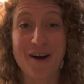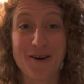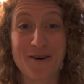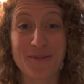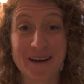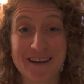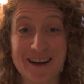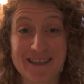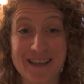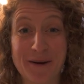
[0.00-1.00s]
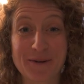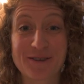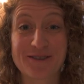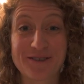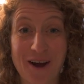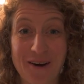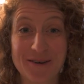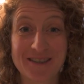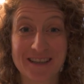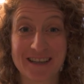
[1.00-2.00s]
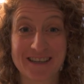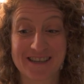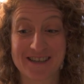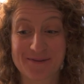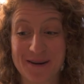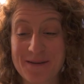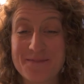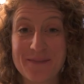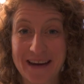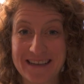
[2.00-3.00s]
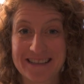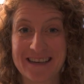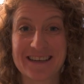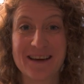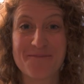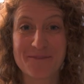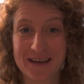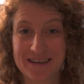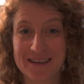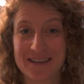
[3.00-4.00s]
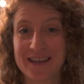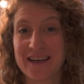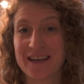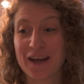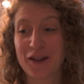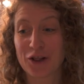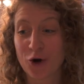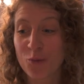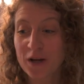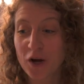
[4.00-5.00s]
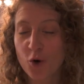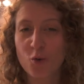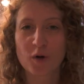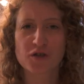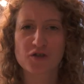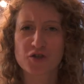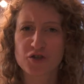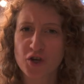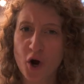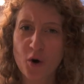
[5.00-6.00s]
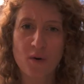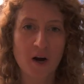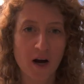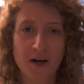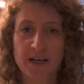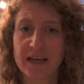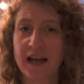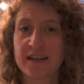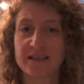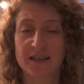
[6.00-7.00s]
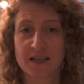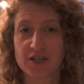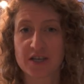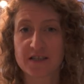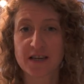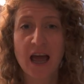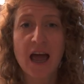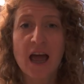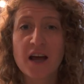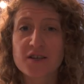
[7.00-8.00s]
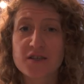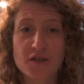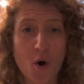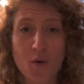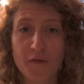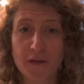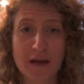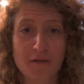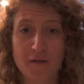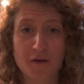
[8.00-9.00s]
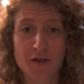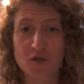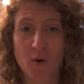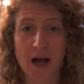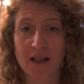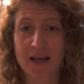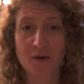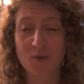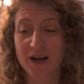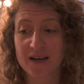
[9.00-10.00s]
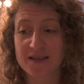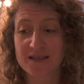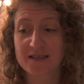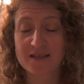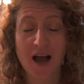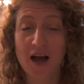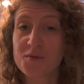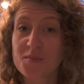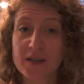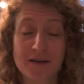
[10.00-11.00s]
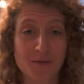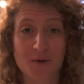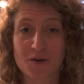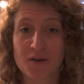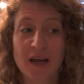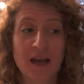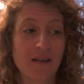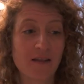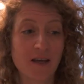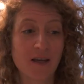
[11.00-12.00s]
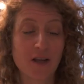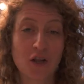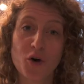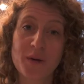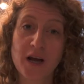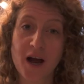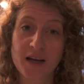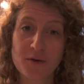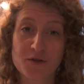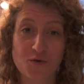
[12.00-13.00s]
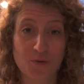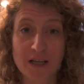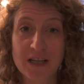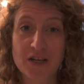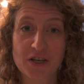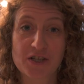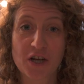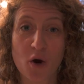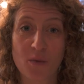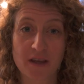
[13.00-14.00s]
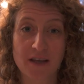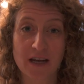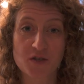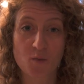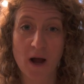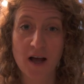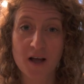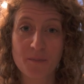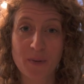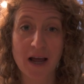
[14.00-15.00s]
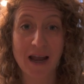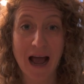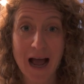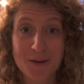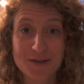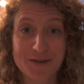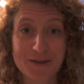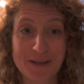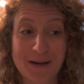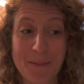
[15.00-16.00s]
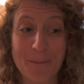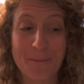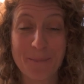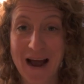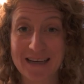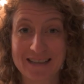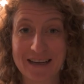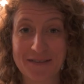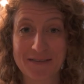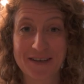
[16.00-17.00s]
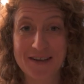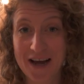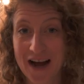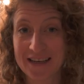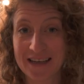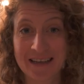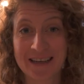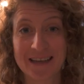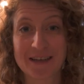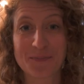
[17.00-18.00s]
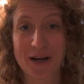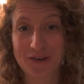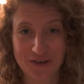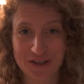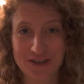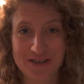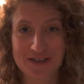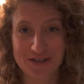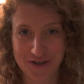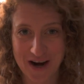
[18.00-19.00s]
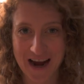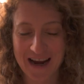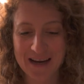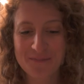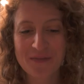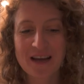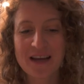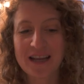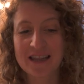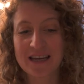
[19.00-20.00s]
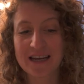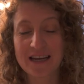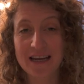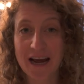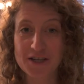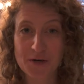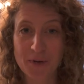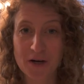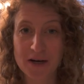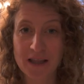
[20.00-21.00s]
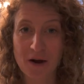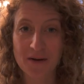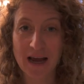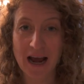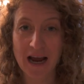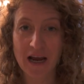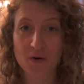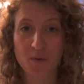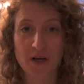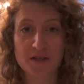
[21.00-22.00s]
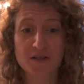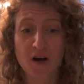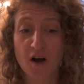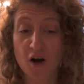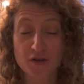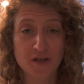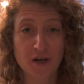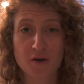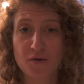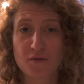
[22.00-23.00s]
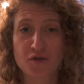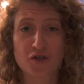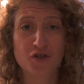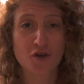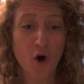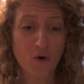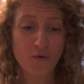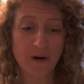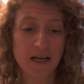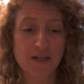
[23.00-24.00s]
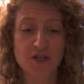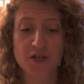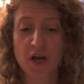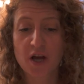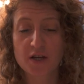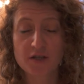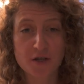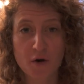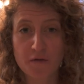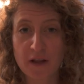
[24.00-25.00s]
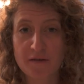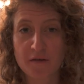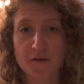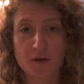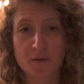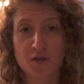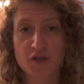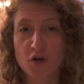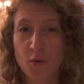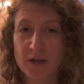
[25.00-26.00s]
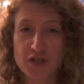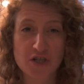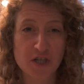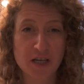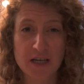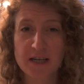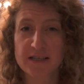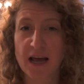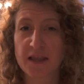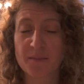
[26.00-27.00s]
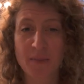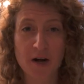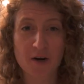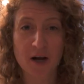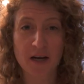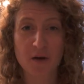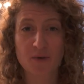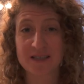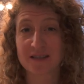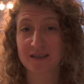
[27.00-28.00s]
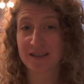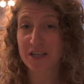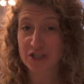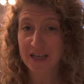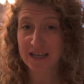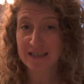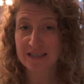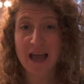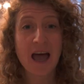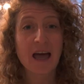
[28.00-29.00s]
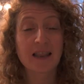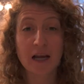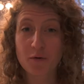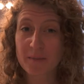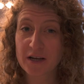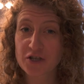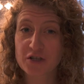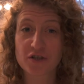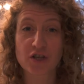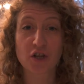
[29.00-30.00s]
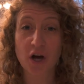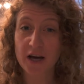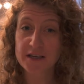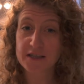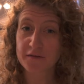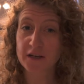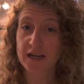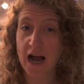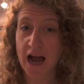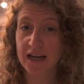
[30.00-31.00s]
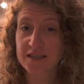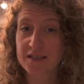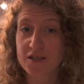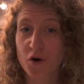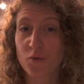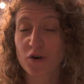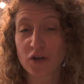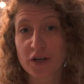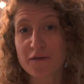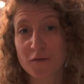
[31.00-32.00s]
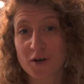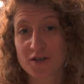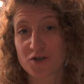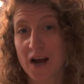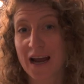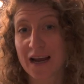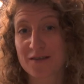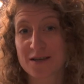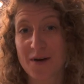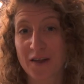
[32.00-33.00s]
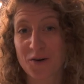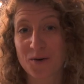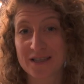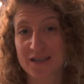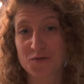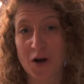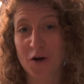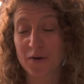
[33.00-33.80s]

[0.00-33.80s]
Oh my gosh, that was so delicious. What an amazing meal. The lobio was so hearty and delicious, so flavorful as well. It was unbelievable. The lobiani was really good to go with it as well, but absolutely massive, not needed, but good to try. The khachapuri that we had was also so rich, so flavorful. There was so much cheese and the butter on it was delicious. Like we mentioned, there's a lot of different kinds, so we're looking forward to trying out some other ones as well.